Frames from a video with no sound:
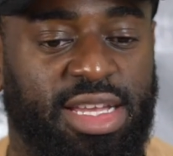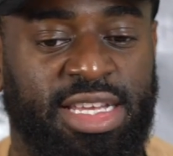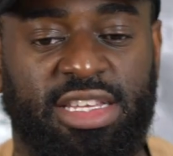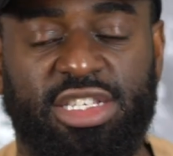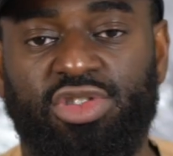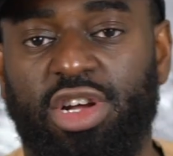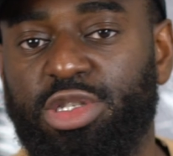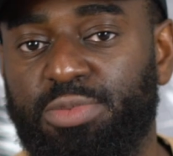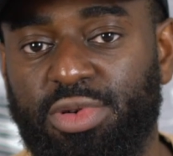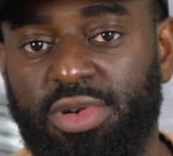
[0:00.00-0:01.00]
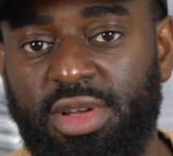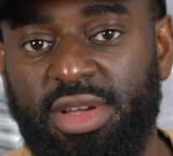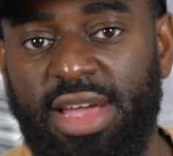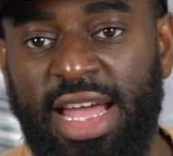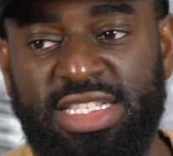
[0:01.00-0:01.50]
indestructible,
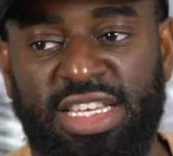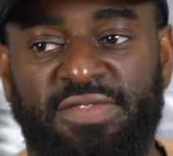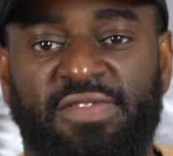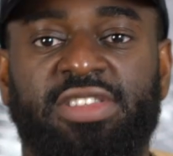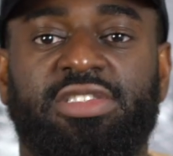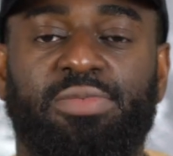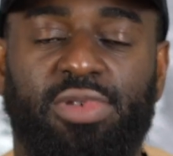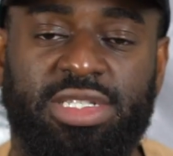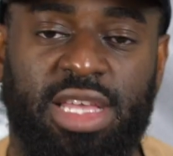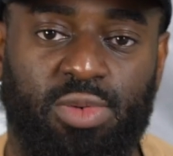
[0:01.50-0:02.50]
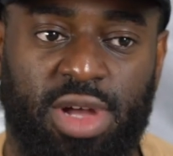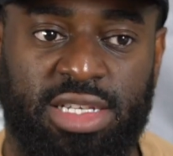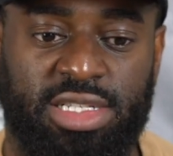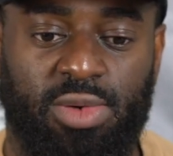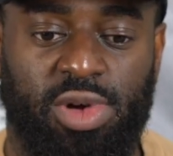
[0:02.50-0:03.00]
as invincible as they
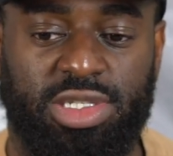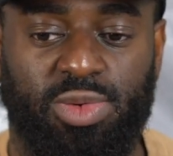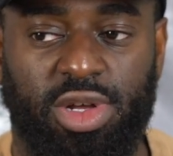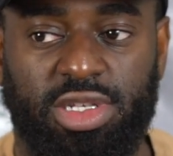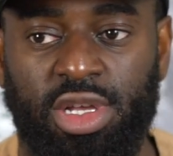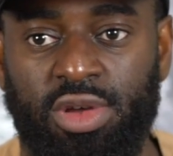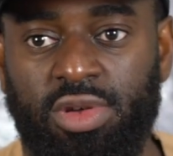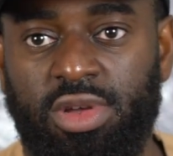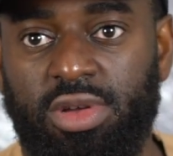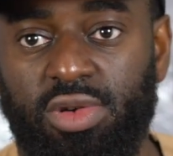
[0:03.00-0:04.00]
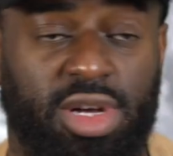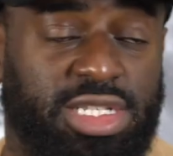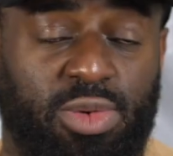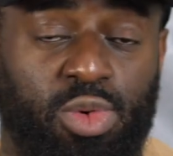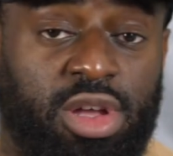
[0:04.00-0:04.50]
as they once were. So or as
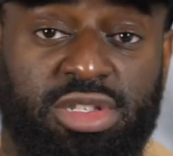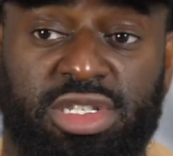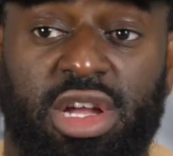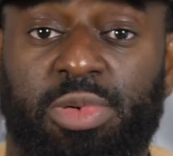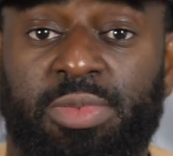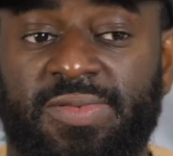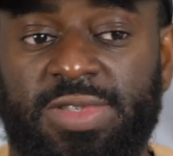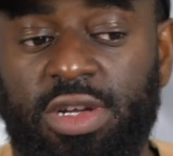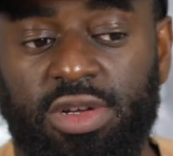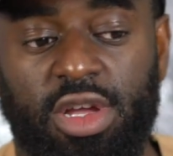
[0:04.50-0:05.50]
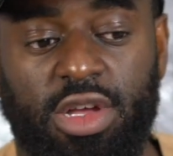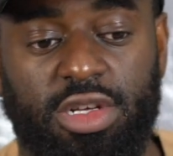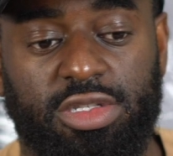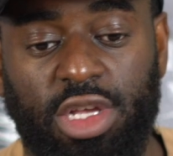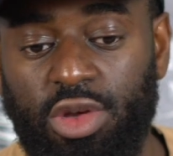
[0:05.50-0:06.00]
they were just a couple months ago.
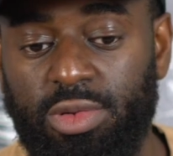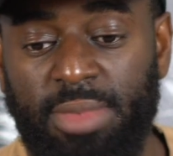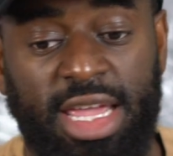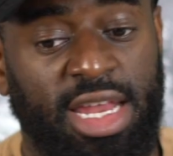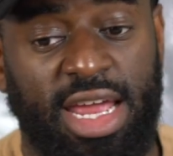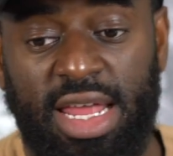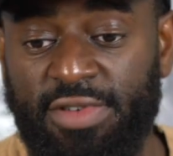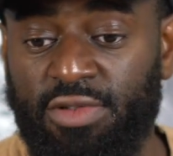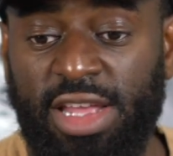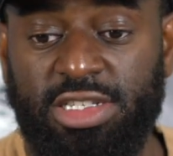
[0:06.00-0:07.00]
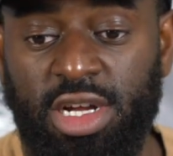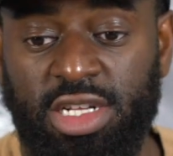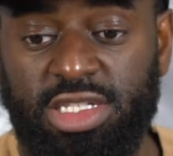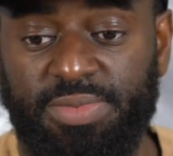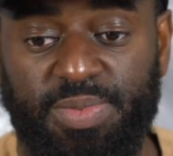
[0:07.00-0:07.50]
So Man United have a great
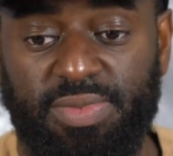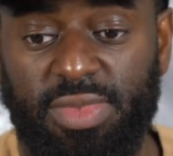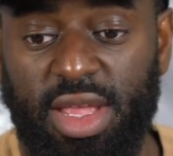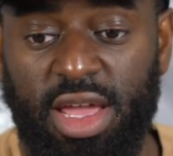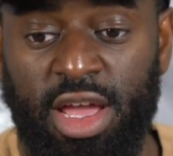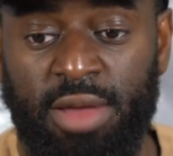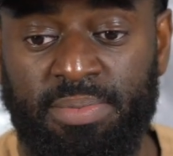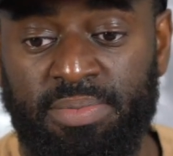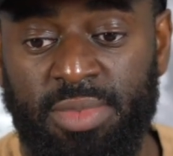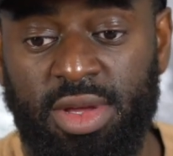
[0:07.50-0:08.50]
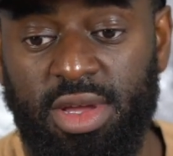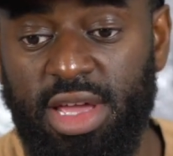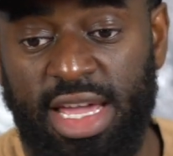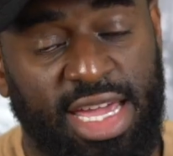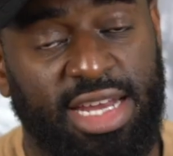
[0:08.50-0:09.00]
chance. Um,
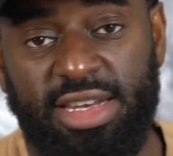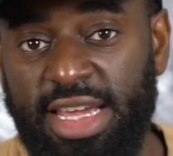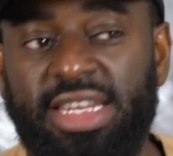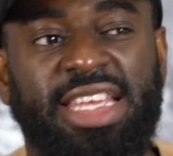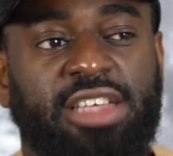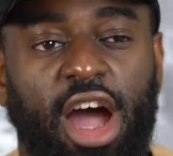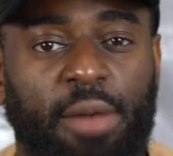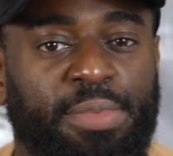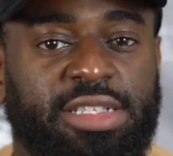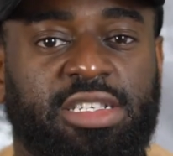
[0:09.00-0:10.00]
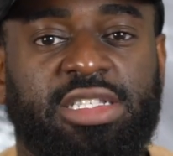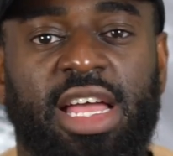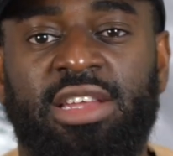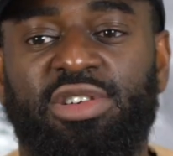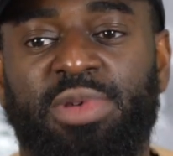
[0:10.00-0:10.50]
again, they need to up it just
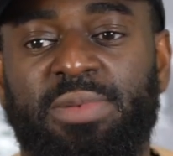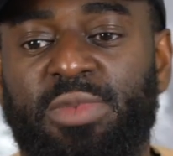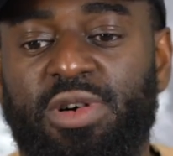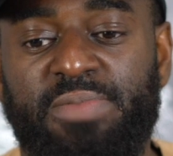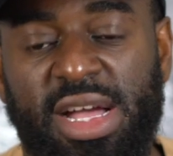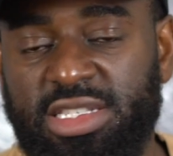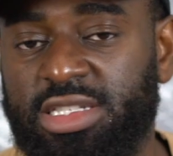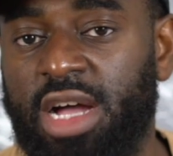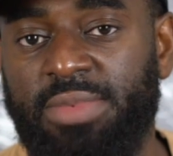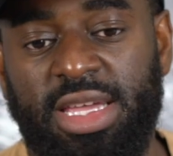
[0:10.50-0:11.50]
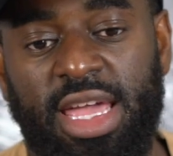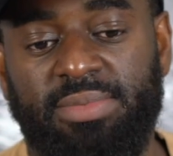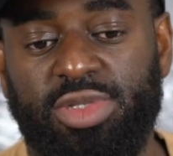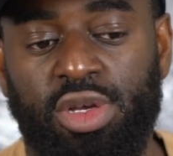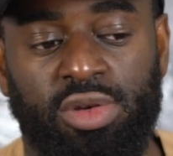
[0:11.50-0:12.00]
that little bit more, but it's a derby
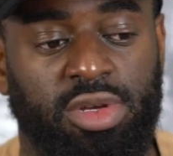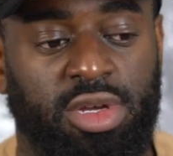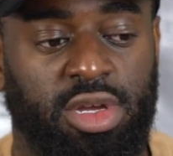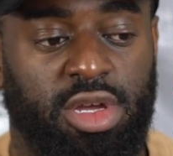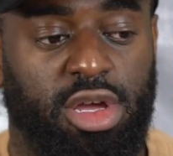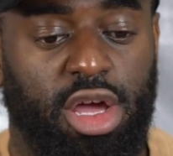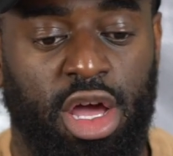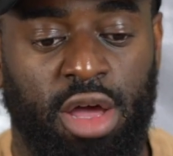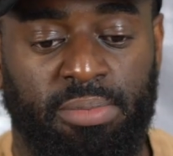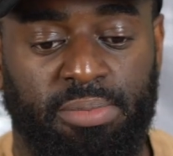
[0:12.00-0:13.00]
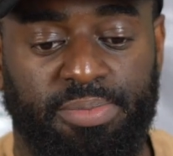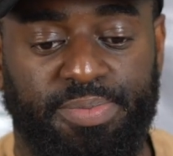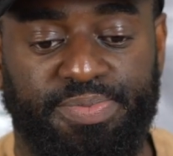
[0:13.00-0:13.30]
game, so um,